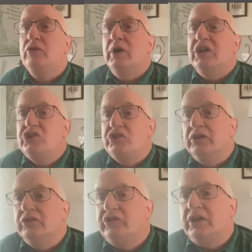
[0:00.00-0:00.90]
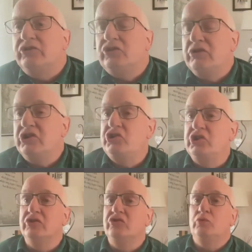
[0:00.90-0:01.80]
questions that as
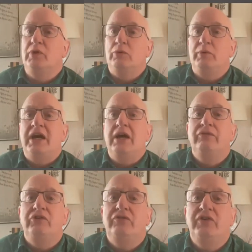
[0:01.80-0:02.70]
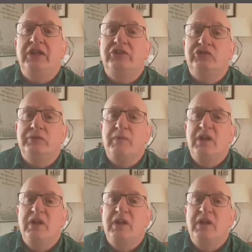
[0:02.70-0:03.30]
Christians we have to face.